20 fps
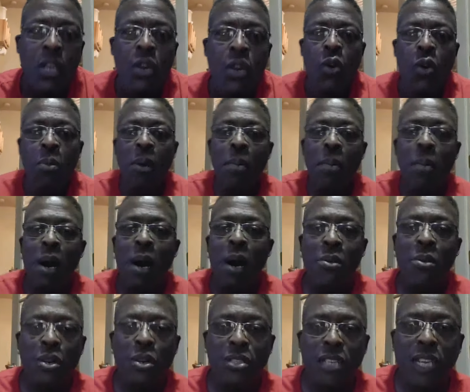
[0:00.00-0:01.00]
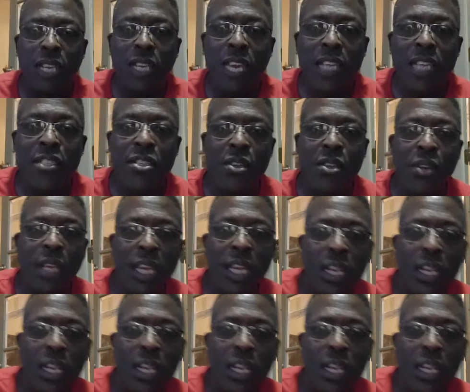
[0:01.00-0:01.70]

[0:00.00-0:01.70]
Or my mom calls it a catching your get